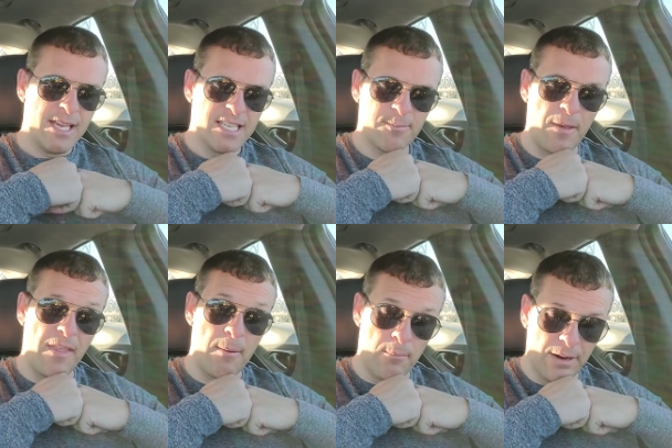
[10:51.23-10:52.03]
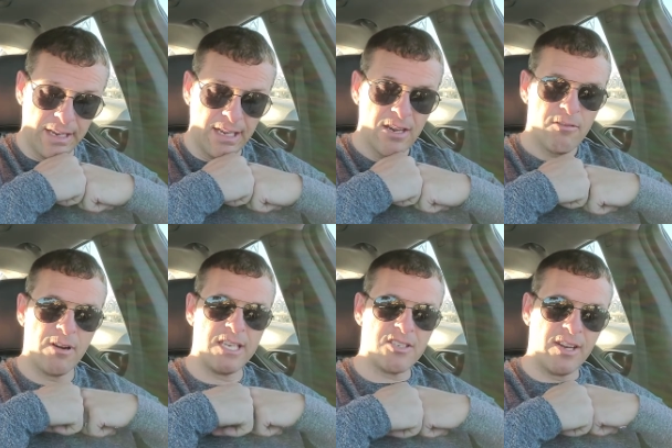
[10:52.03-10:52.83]
Spend that money.
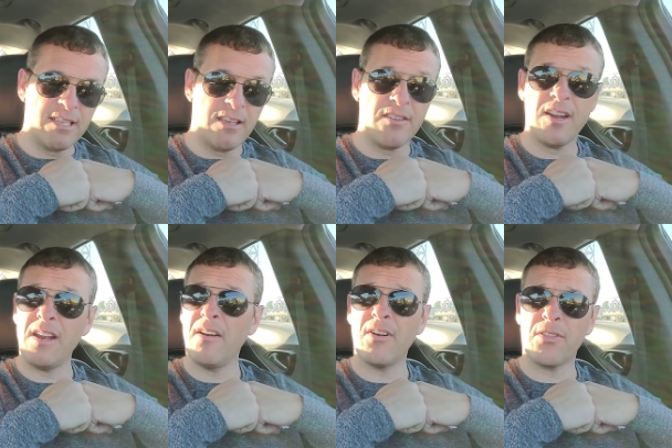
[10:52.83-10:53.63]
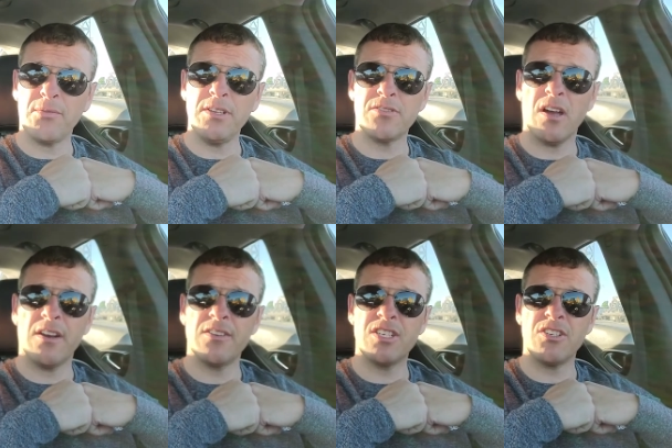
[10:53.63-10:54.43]
Race great the other night. Of our three
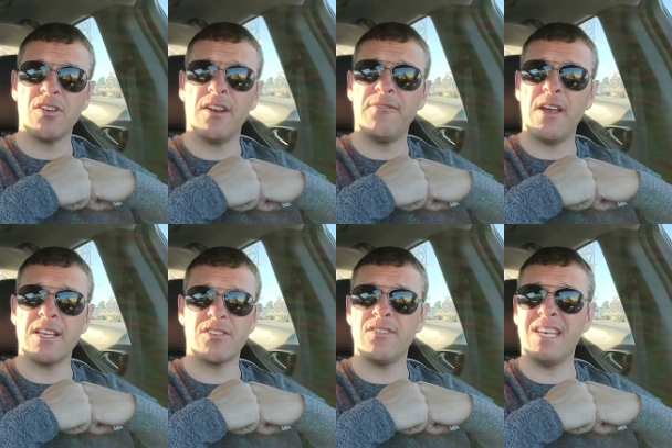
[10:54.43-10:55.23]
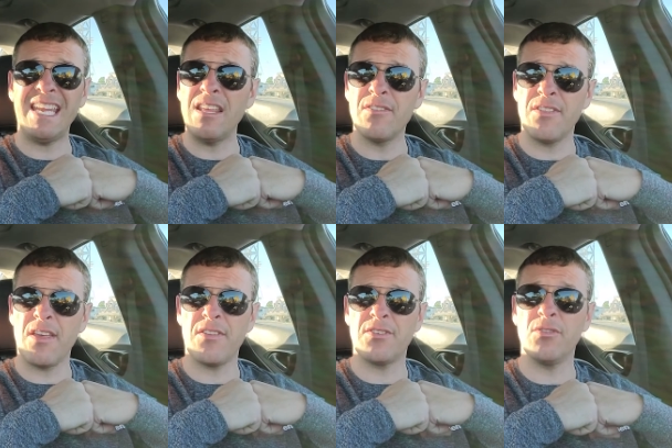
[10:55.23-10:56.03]
trotters, she trotted faster than either of the
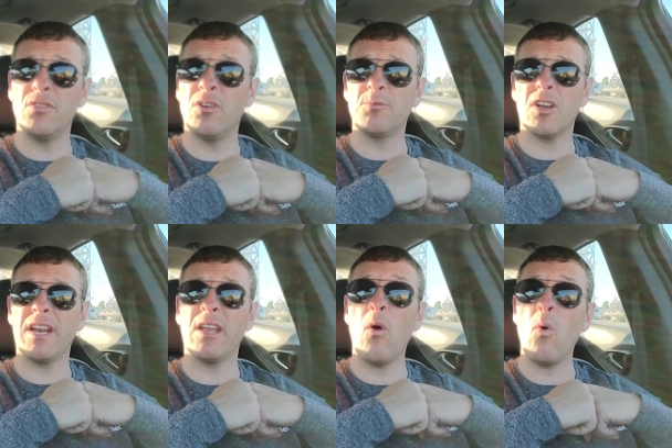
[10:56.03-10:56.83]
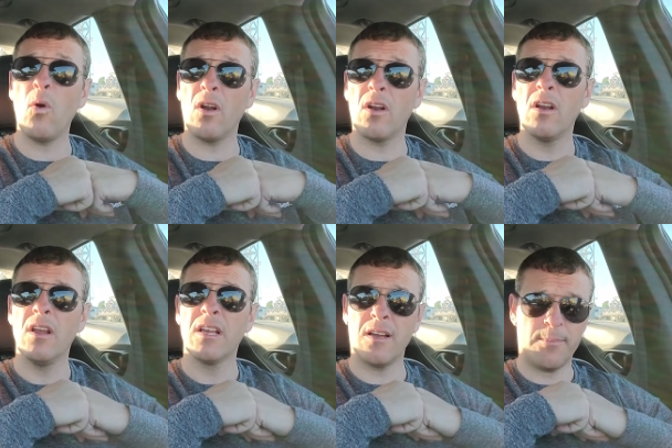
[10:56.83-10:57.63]
other two, Globe Trotting or
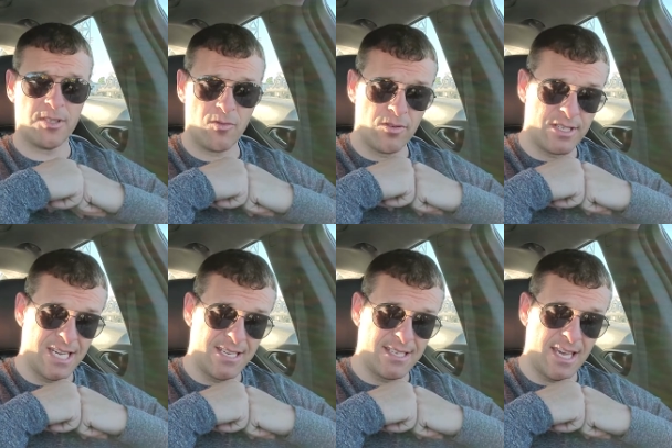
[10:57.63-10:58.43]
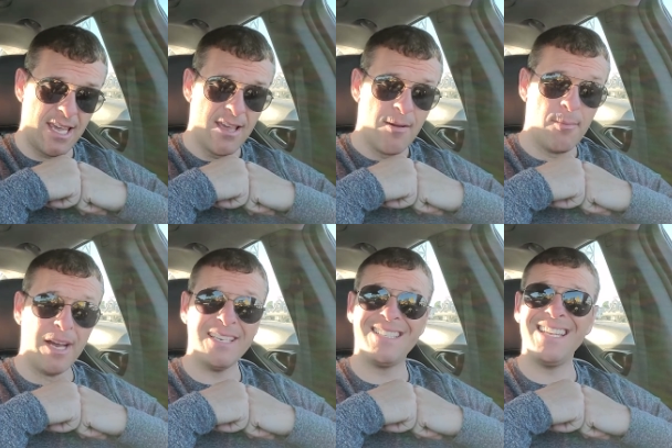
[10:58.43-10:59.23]
Compass Rose DC,
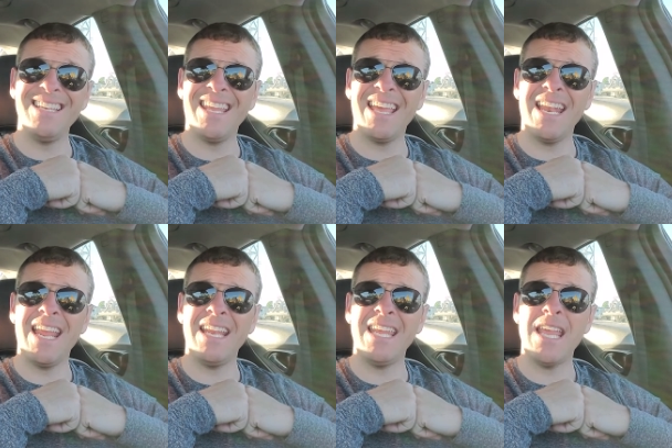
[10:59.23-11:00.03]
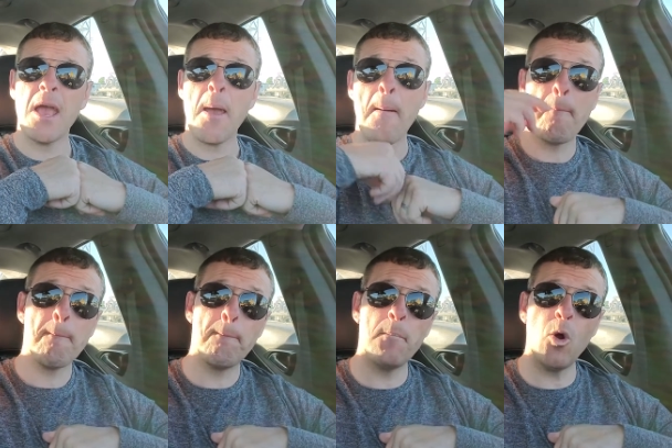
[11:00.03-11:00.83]
but didn't get any
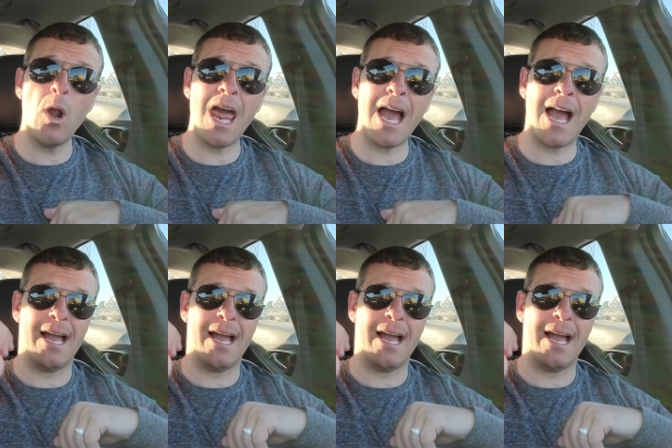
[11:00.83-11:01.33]
moolah.